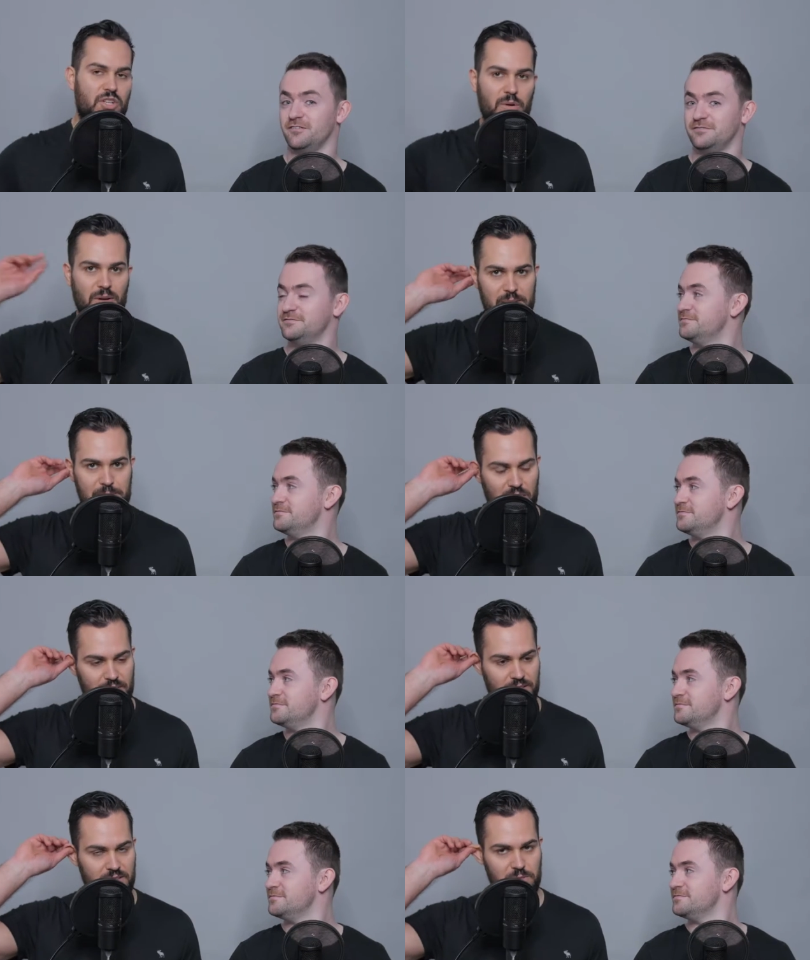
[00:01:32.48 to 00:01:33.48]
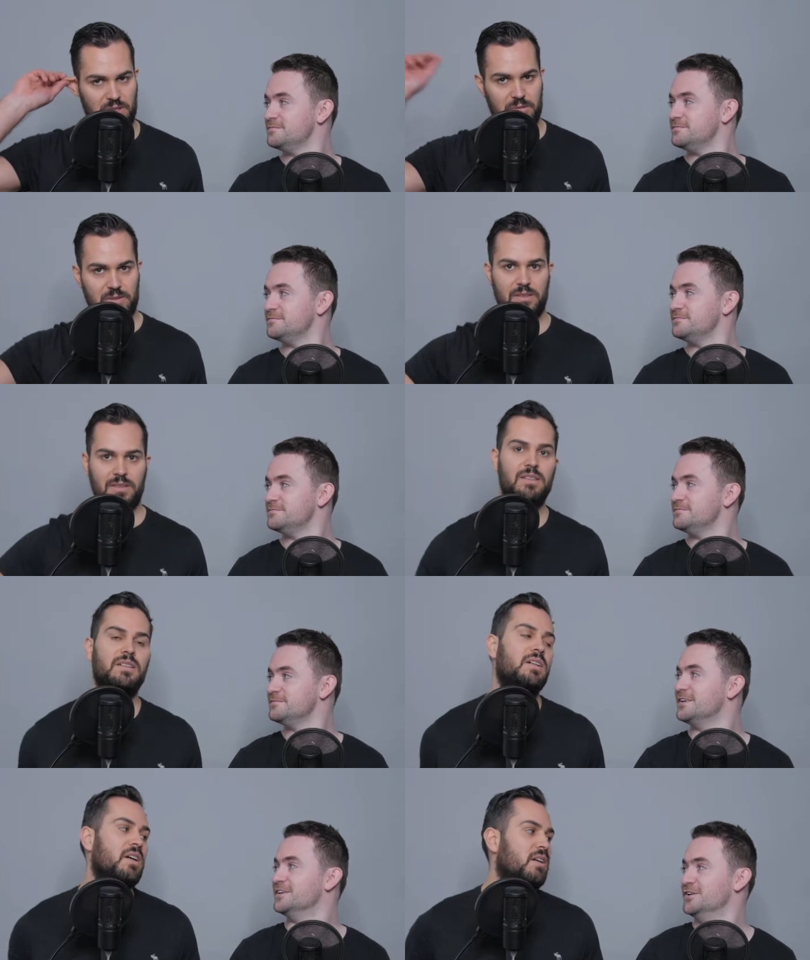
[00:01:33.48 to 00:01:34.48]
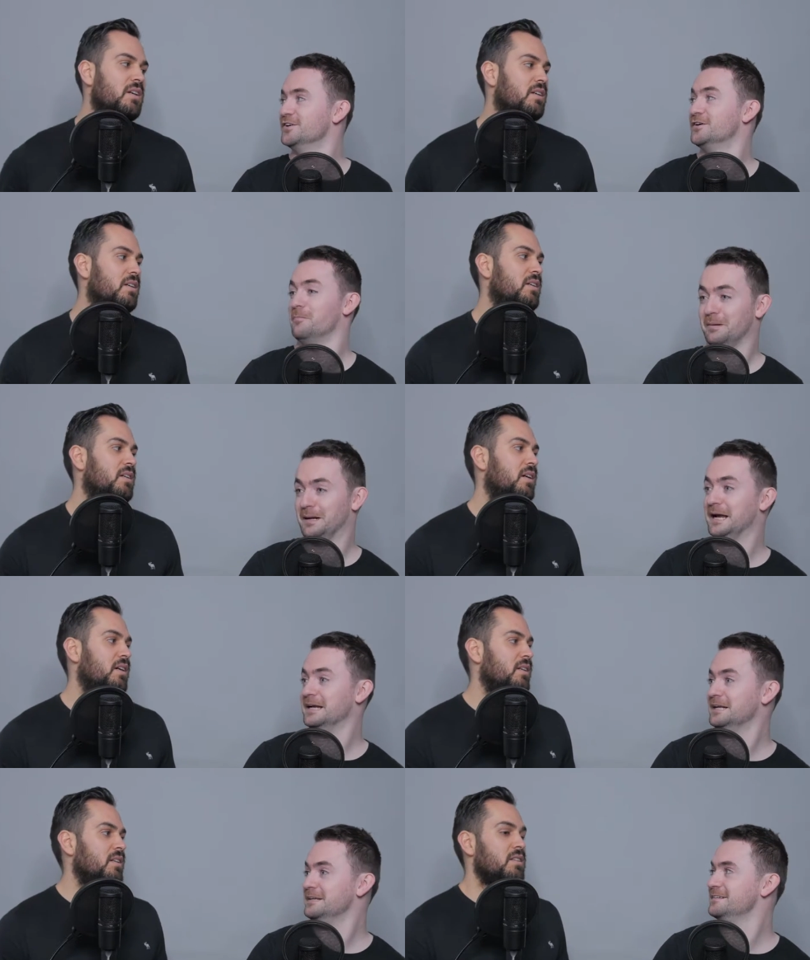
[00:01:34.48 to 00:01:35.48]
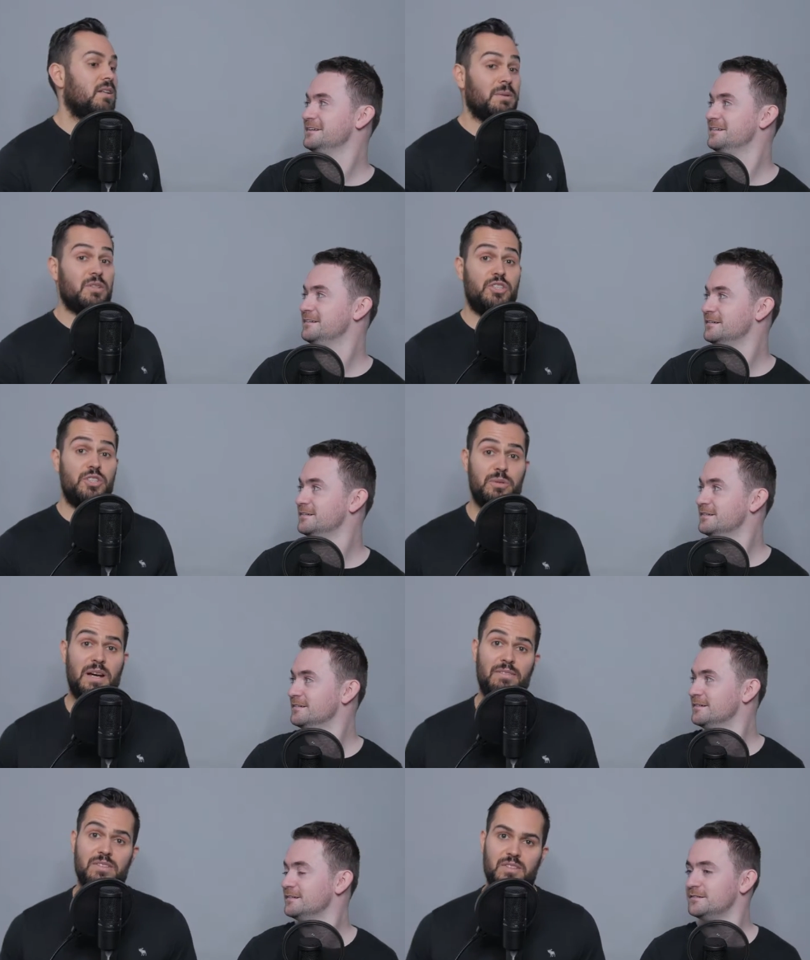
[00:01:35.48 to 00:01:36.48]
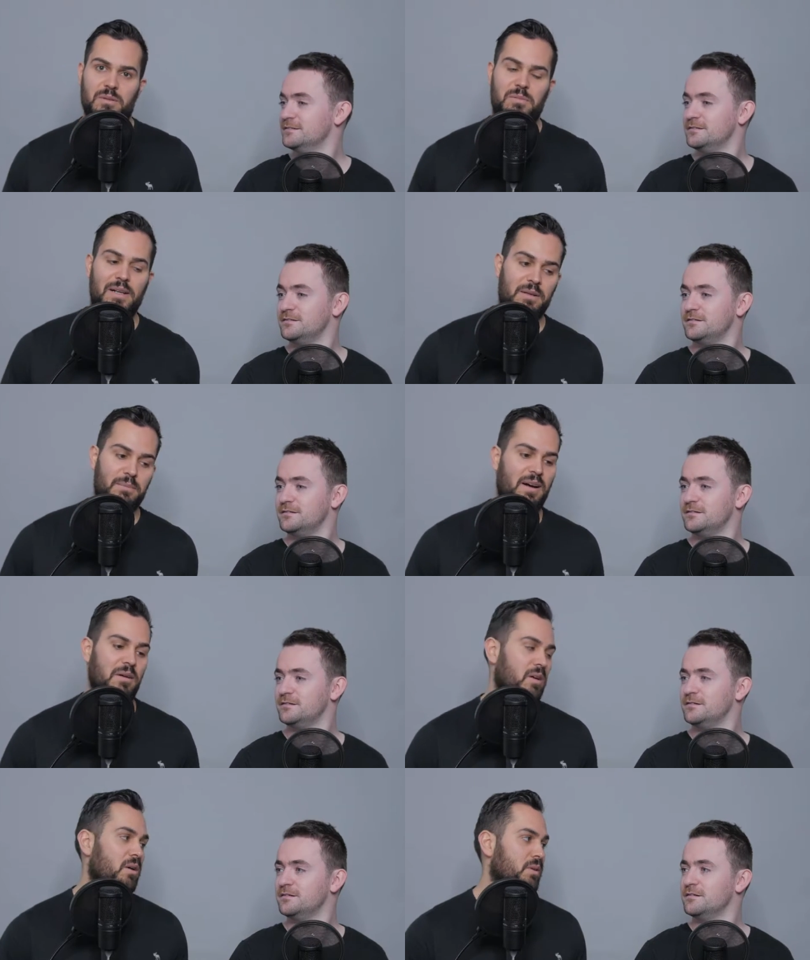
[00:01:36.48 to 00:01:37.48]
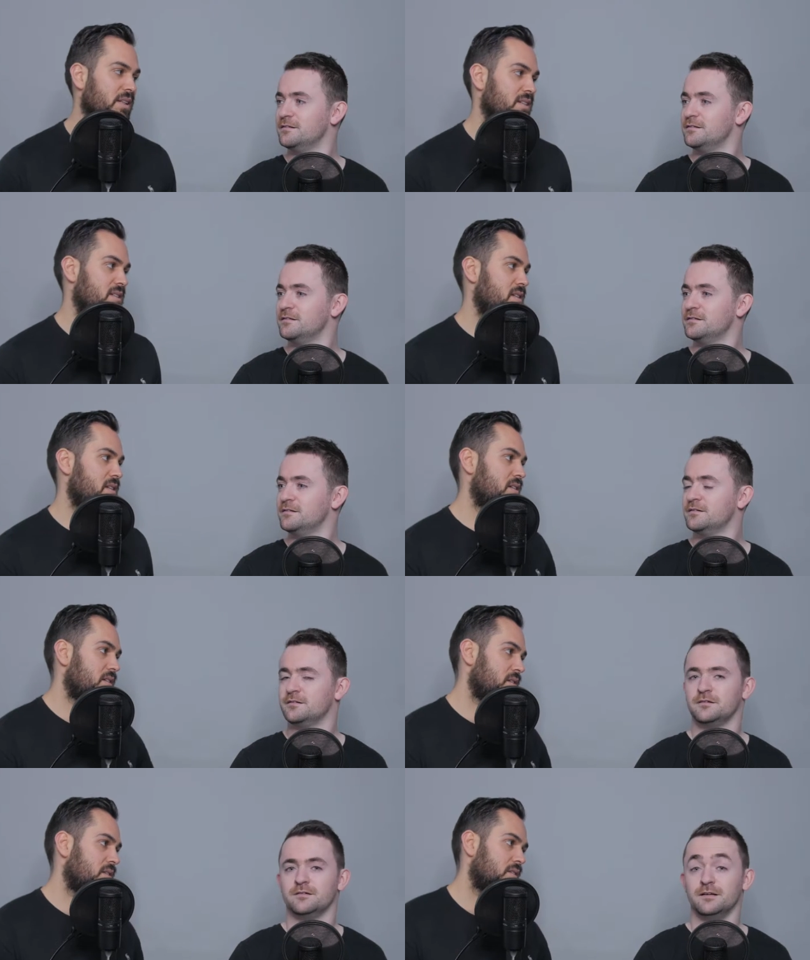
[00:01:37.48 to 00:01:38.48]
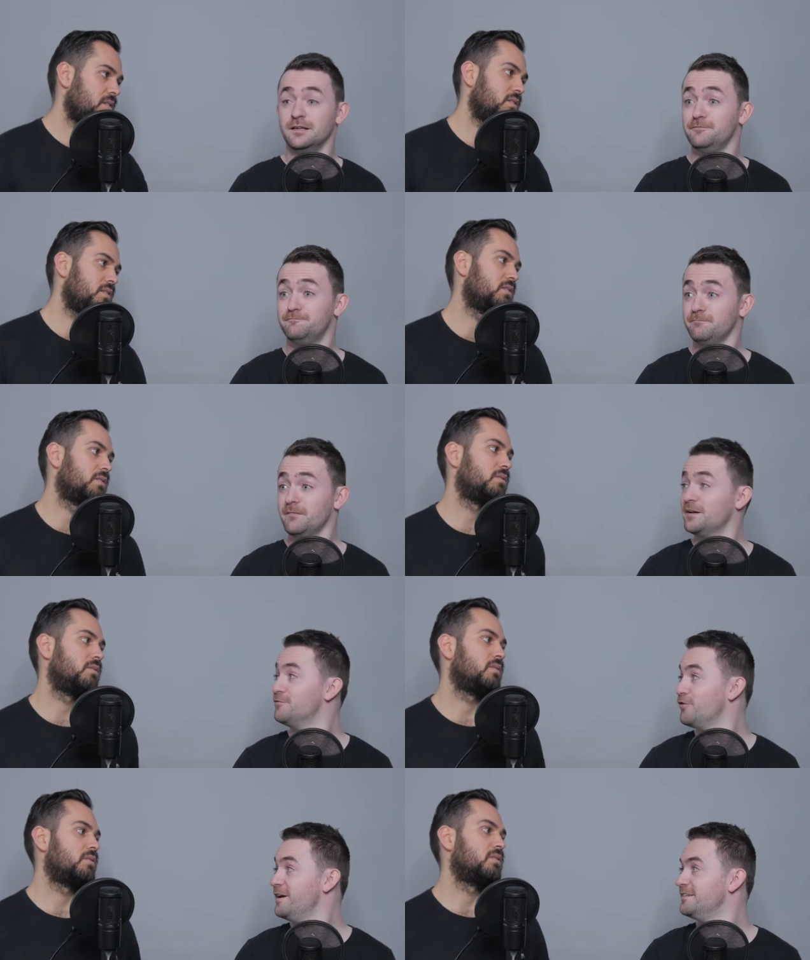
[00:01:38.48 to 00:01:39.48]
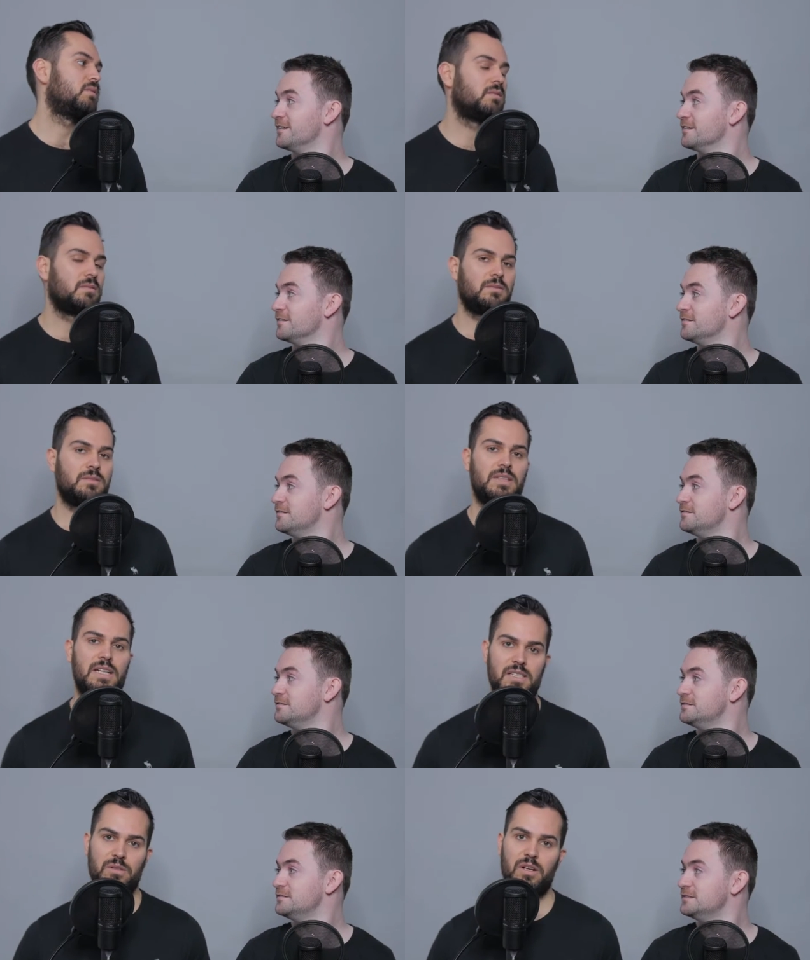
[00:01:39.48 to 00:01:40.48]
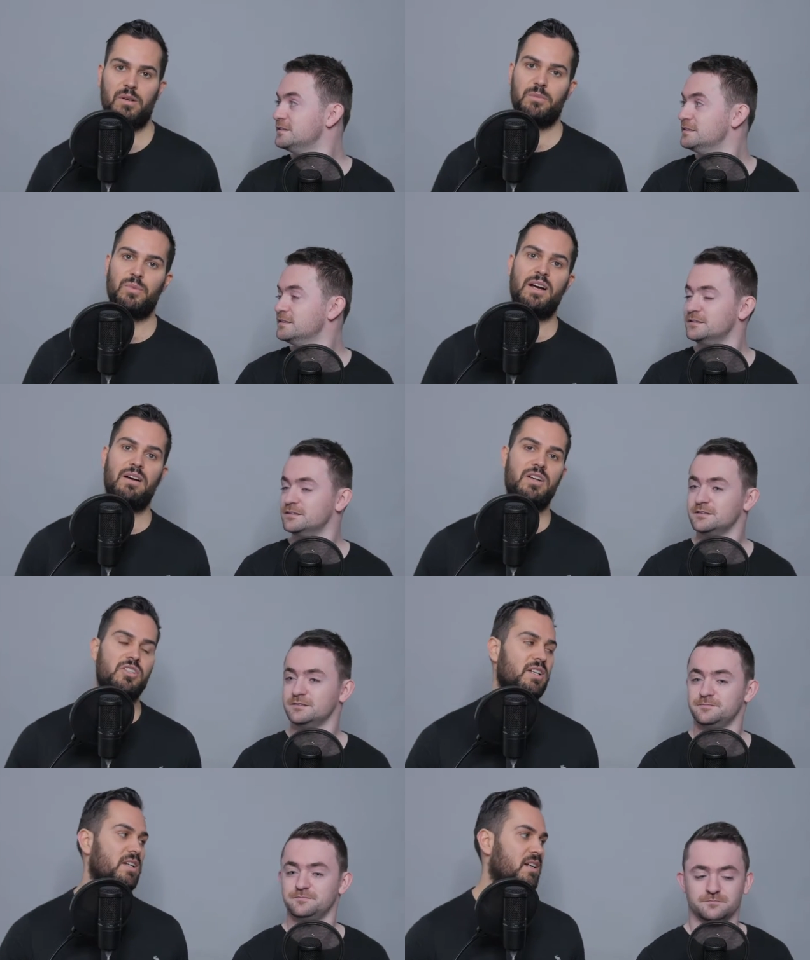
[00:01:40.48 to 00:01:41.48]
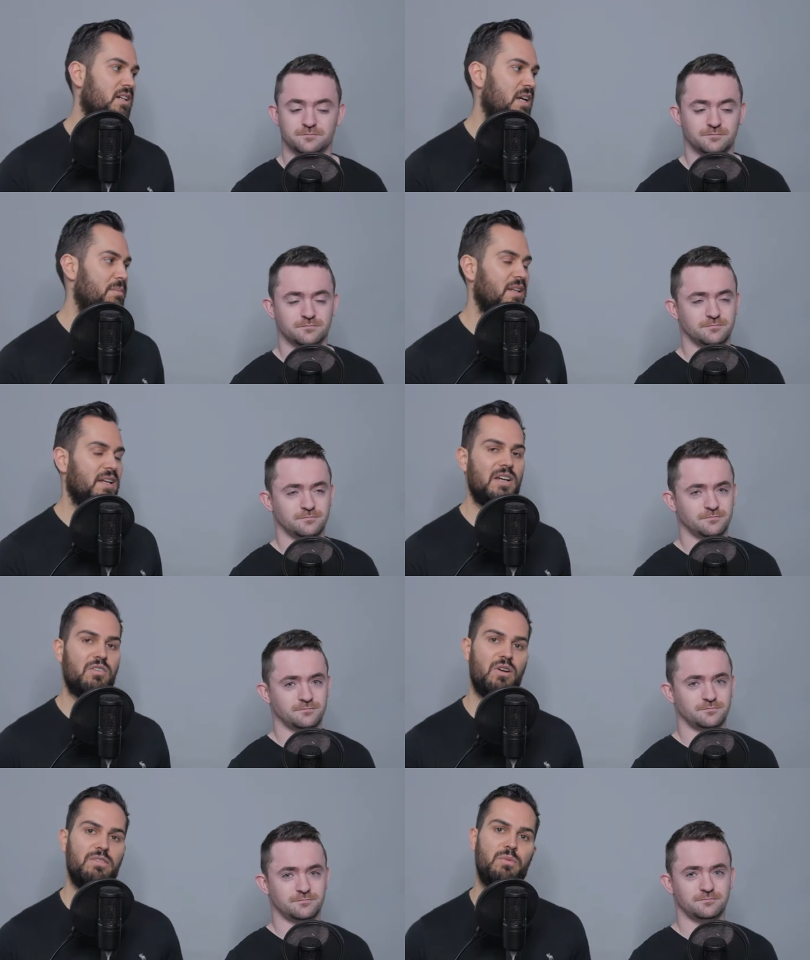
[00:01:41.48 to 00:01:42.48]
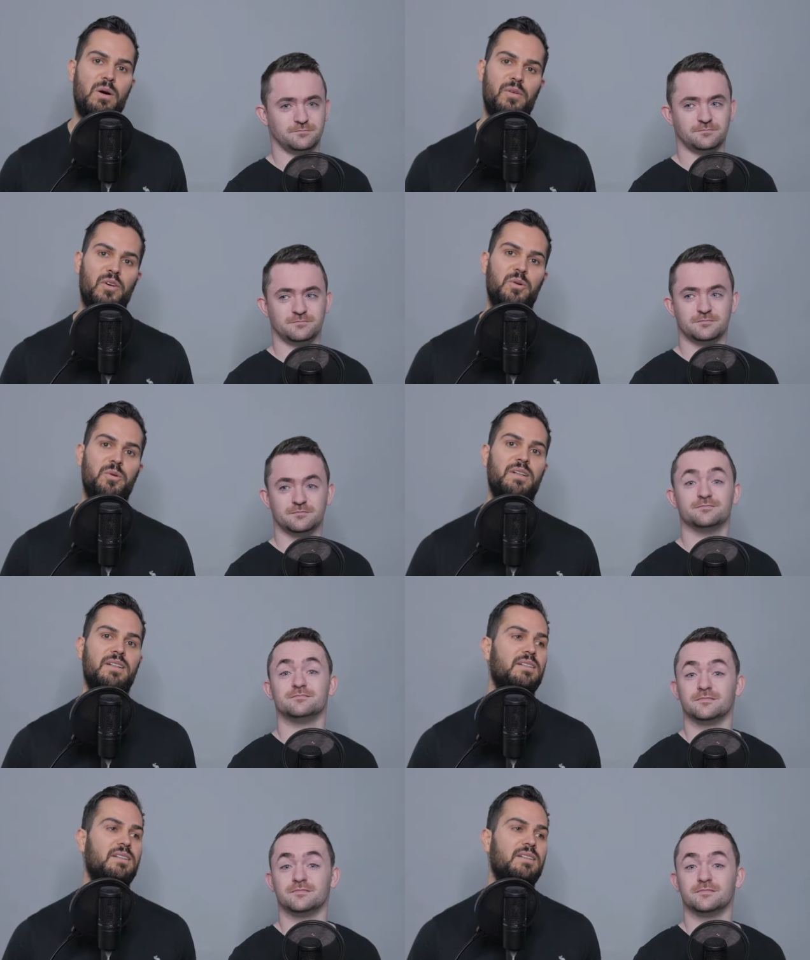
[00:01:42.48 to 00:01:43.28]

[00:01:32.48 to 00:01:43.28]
Speaker 1: you know why that's perfect as well? Because you're complaining? No, because you haven't stopped complaining about how cold it is.
Speaker 2: It's freezing.
Speaker 1: It is a little cold, and we are actually keeping the heater off while we're recording.